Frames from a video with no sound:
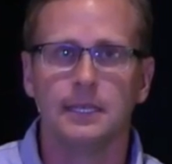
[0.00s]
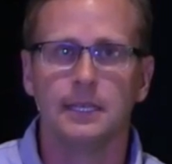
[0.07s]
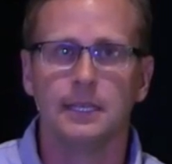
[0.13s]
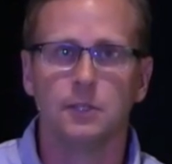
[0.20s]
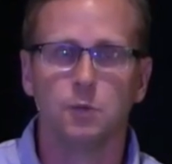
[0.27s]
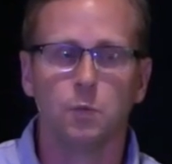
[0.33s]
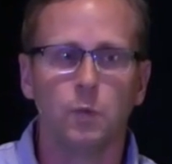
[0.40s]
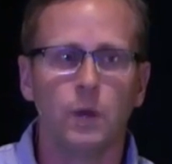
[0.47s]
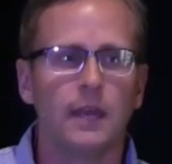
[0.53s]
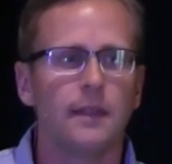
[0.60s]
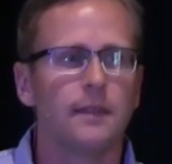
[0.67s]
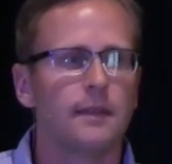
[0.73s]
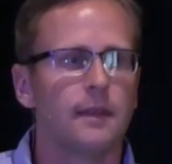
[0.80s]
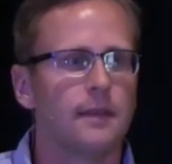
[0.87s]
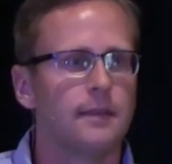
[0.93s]
is
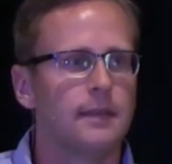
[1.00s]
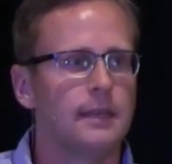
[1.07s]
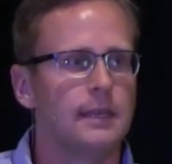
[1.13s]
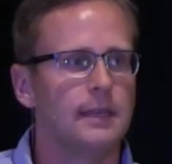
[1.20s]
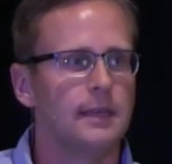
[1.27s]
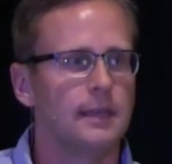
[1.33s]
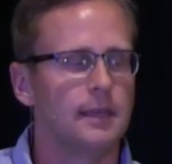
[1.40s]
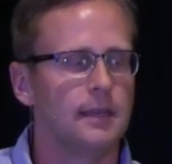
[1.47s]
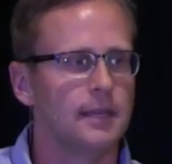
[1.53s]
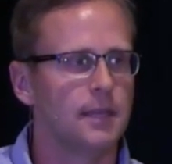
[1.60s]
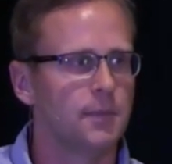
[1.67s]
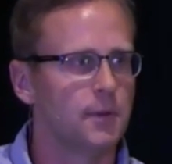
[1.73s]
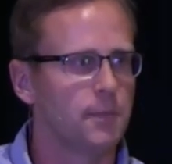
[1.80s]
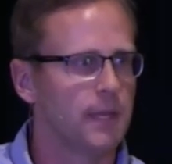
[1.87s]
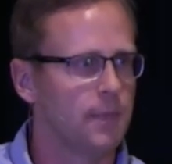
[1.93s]
when the
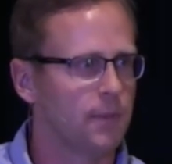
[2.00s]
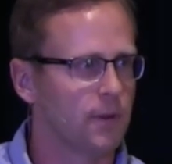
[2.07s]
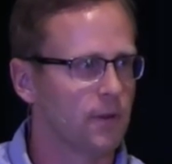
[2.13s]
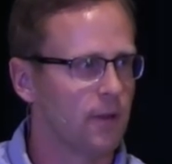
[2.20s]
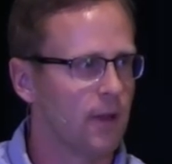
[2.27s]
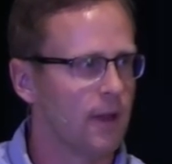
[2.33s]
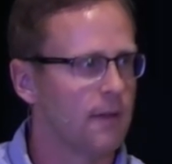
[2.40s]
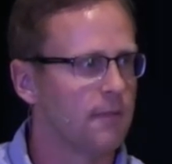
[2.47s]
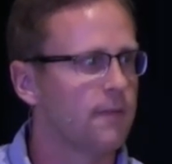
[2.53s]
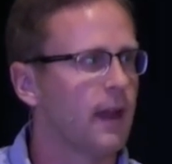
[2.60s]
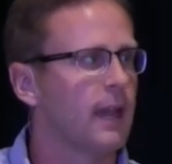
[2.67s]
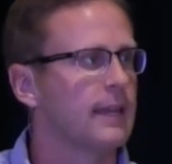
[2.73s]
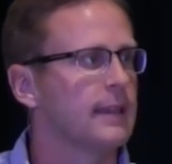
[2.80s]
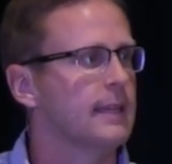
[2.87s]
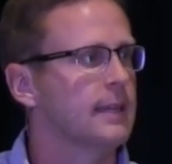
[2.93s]
Hebrew people
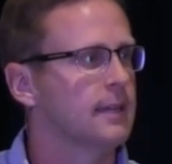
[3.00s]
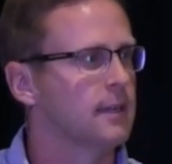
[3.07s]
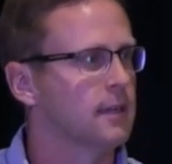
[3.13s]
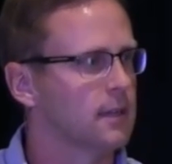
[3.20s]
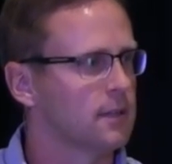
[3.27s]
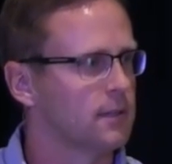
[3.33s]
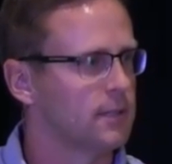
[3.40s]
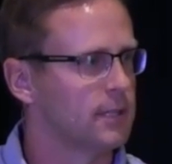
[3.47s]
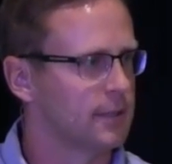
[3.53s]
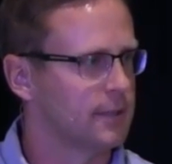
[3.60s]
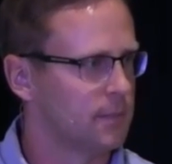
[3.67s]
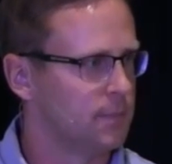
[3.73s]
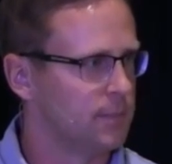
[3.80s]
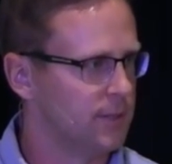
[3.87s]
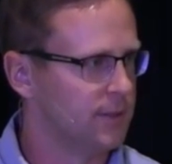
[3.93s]
finally concluded their
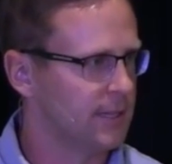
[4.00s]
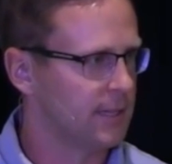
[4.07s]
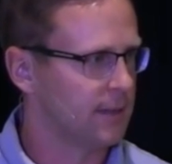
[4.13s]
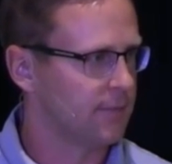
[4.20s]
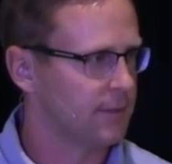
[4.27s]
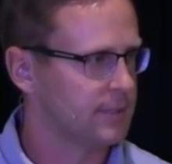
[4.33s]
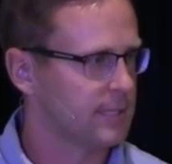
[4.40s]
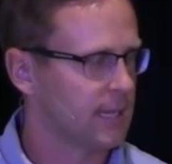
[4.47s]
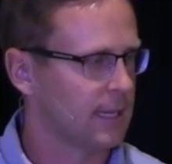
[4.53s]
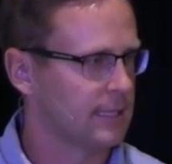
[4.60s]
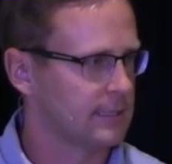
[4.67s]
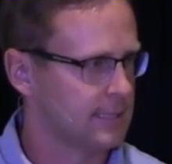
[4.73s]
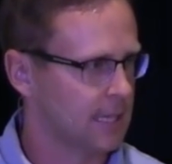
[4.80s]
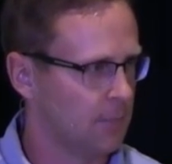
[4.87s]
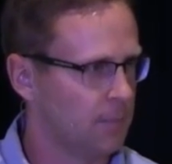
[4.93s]
building of the
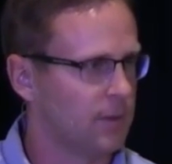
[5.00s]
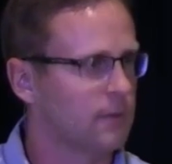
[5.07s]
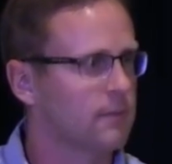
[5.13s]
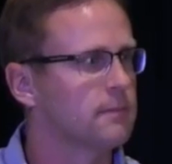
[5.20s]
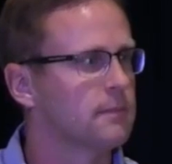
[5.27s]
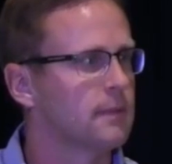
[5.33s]
second temple.